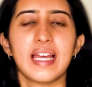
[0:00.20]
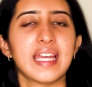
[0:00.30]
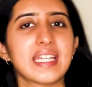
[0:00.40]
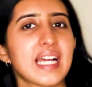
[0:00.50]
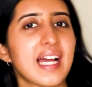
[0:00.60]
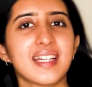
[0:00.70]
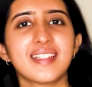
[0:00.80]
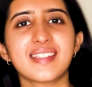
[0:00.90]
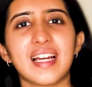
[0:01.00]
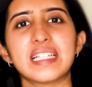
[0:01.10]
Hey
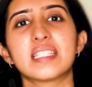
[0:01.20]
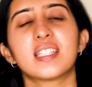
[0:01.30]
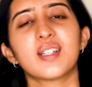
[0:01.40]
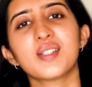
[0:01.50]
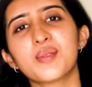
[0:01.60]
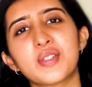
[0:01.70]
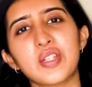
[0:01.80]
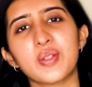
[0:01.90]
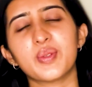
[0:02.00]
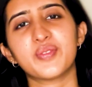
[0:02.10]
guys, and here's
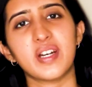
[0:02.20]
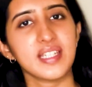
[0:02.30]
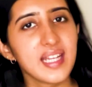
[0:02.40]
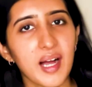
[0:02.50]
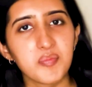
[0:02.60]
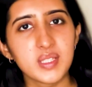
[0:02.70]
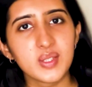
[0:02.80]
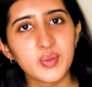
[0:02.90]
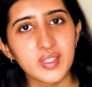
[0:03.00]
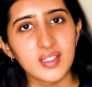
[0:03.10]
wishing you a very happy
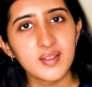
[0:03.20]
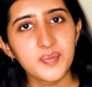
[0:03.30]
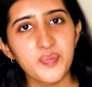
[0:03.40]
new year.